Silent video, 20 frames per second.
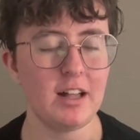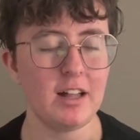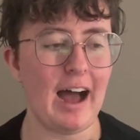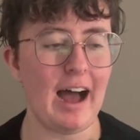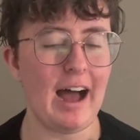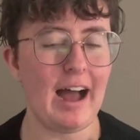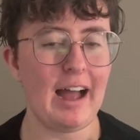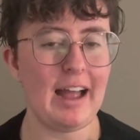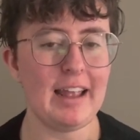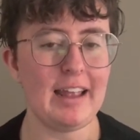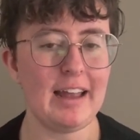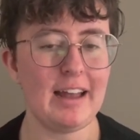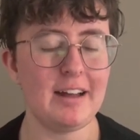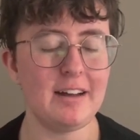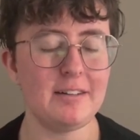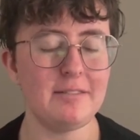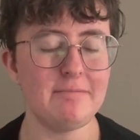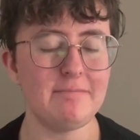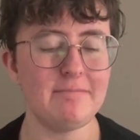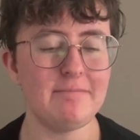I
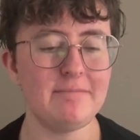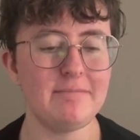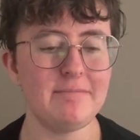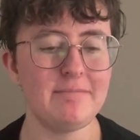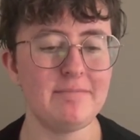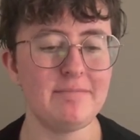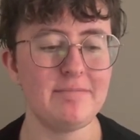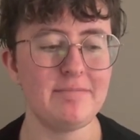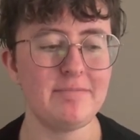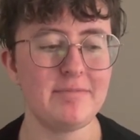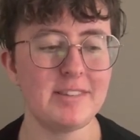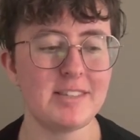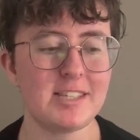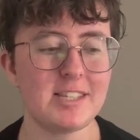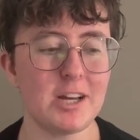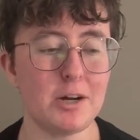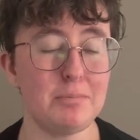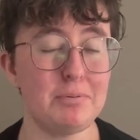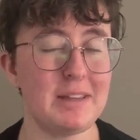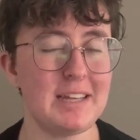am
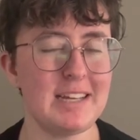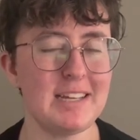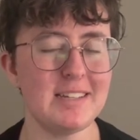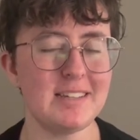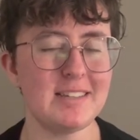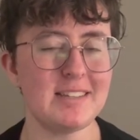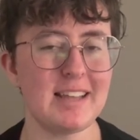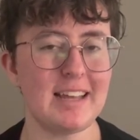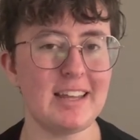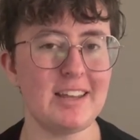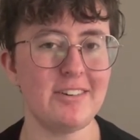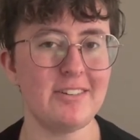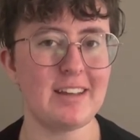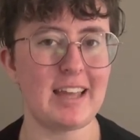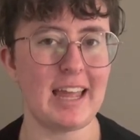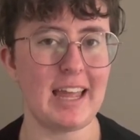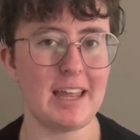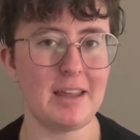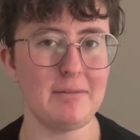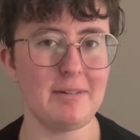so pleased that you
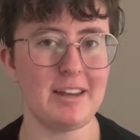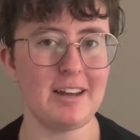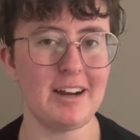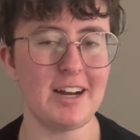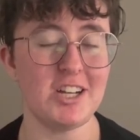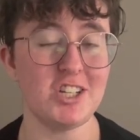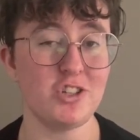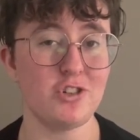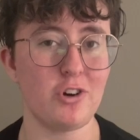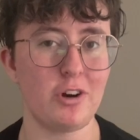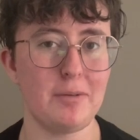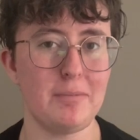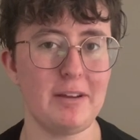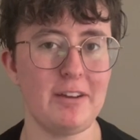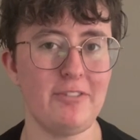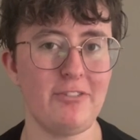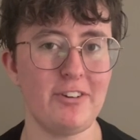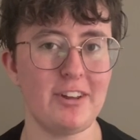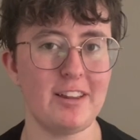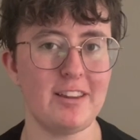came here and joined
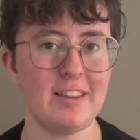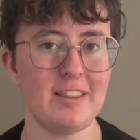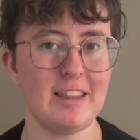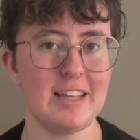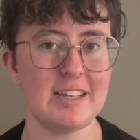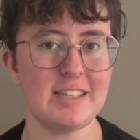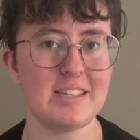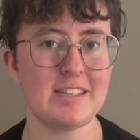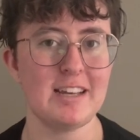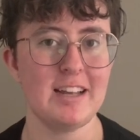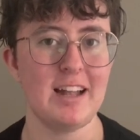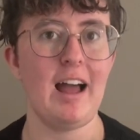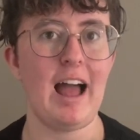me for this